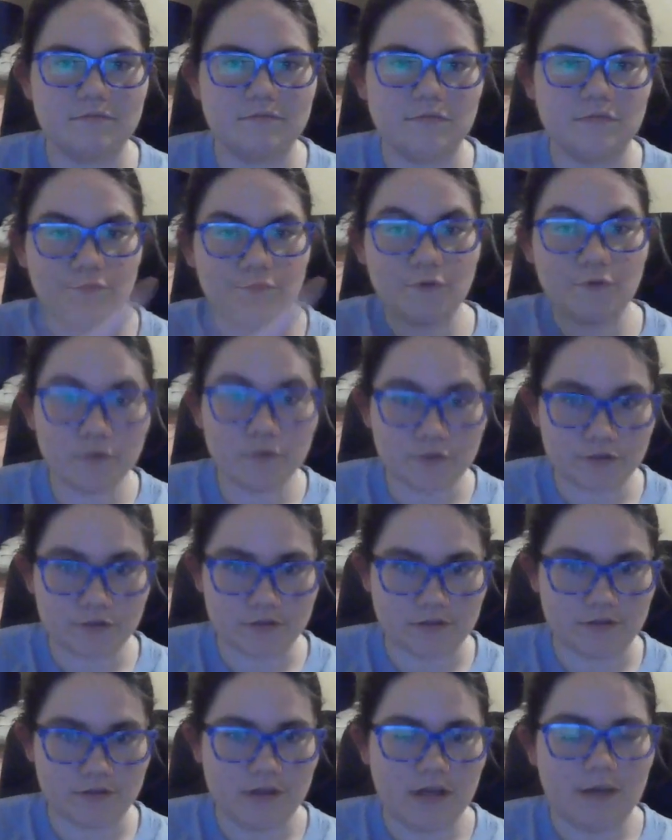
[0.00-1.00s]
the
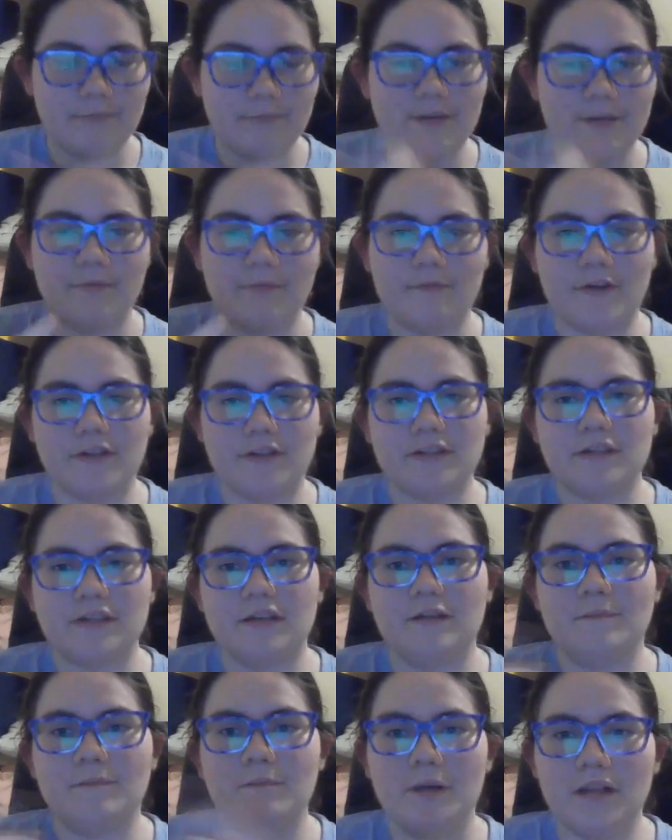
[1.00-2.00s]
future by
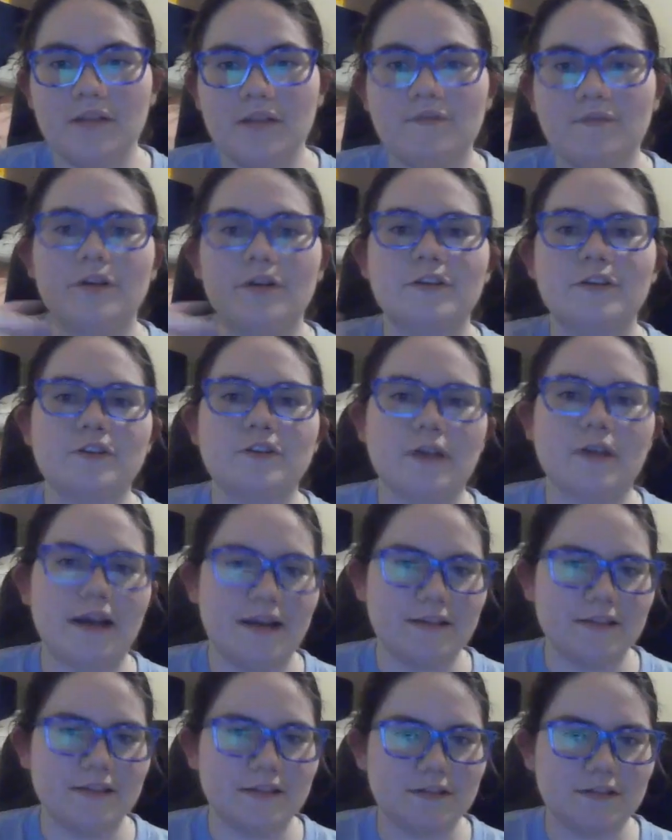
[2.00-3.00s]
preventing Bolivar
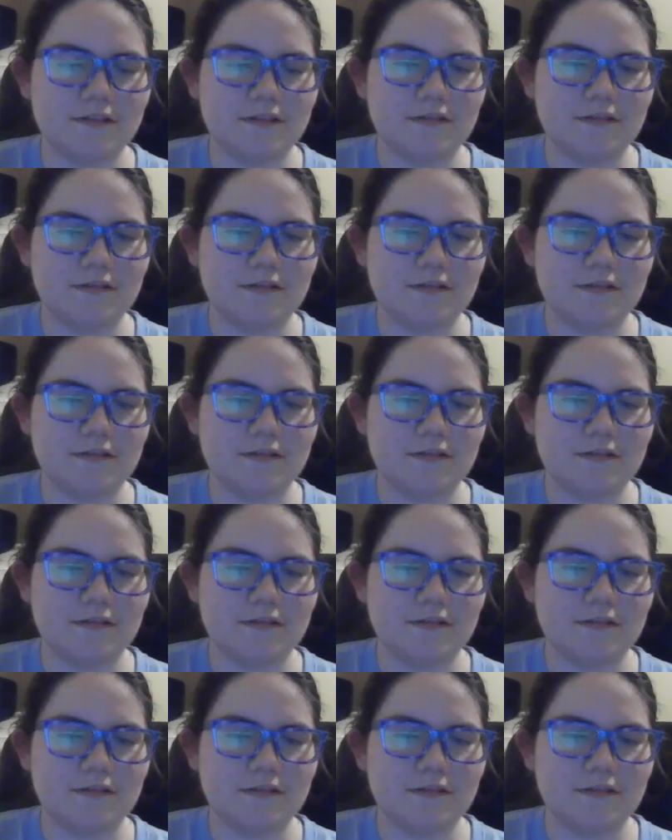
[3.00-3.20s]
Trask's,